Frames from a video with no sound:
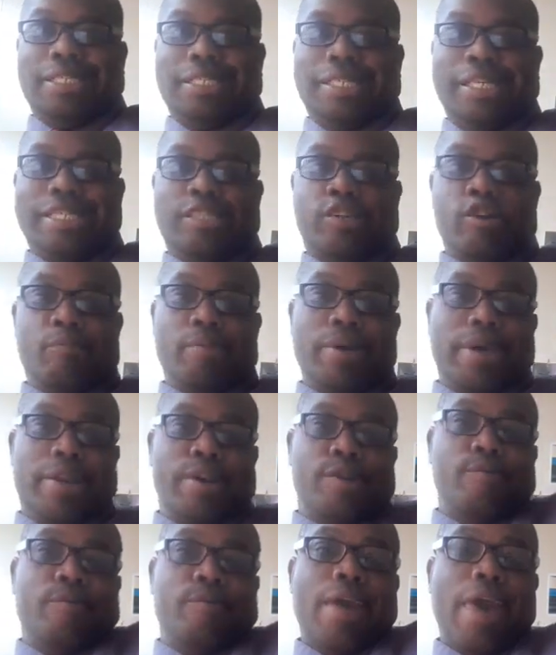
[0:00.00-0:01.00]
It's going to be a
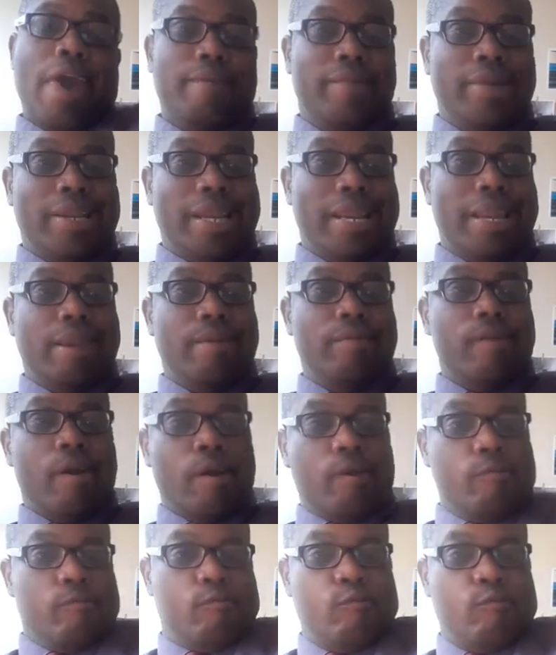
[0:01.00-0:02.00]
new heaven and a new
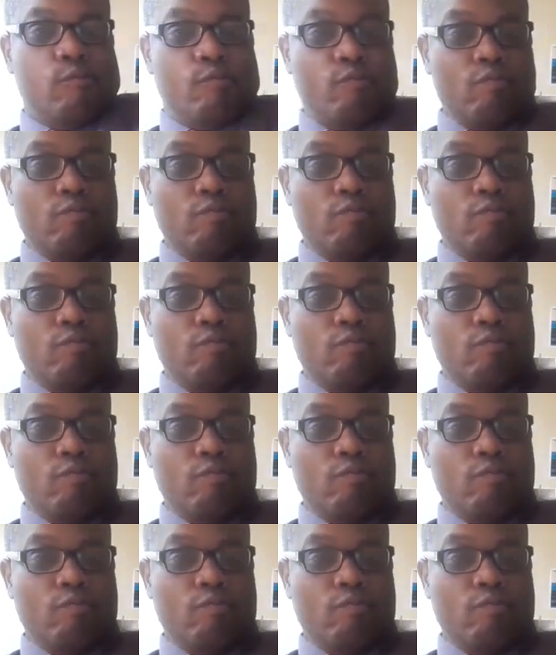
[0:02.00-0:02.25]
earth.